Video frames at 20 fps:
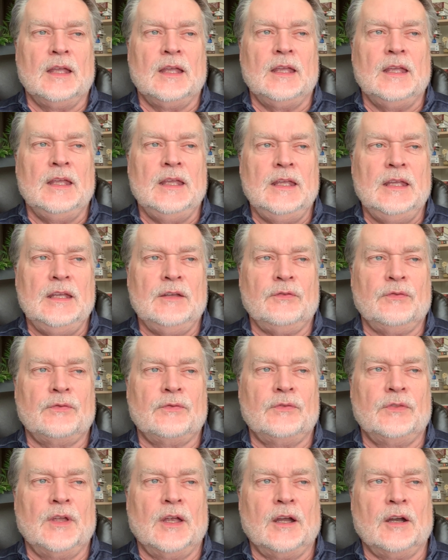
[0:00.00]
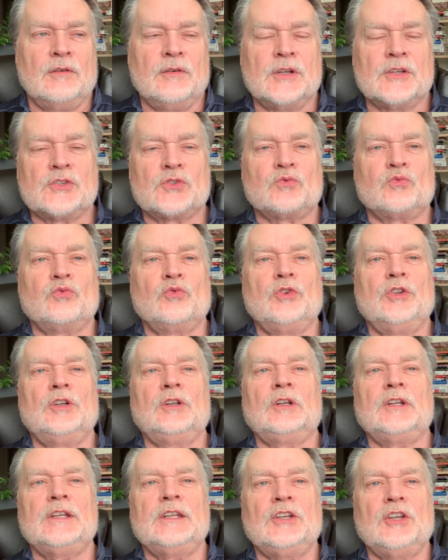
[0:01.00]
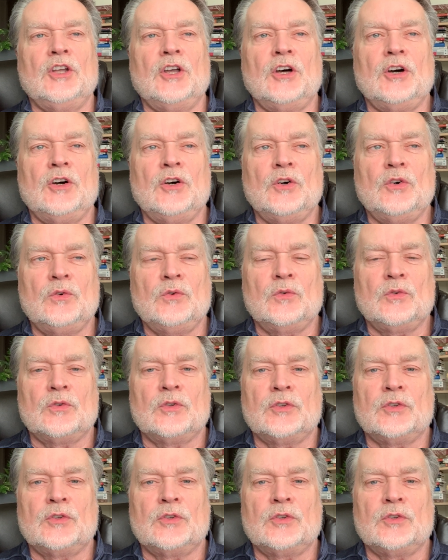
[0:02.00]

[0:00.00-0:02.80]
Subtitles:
If there is really no